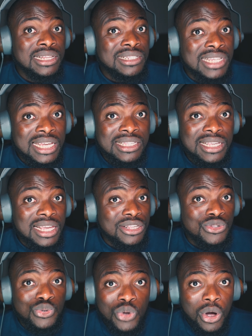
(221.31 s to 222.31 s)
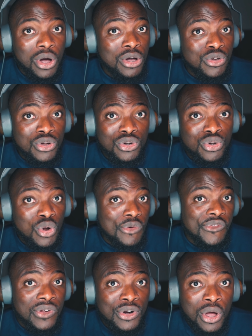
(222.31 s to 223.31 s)
This is not a good look
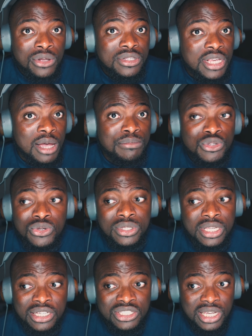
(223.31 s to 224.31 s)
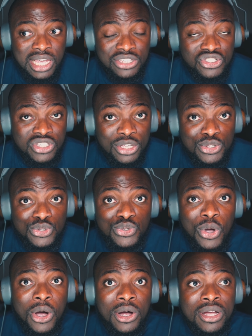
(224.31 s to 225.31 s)
for long-term usage. It's just
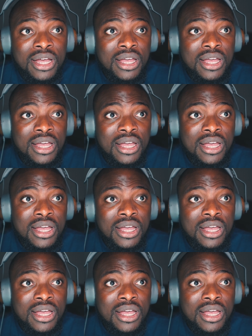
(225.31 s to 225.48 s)
not.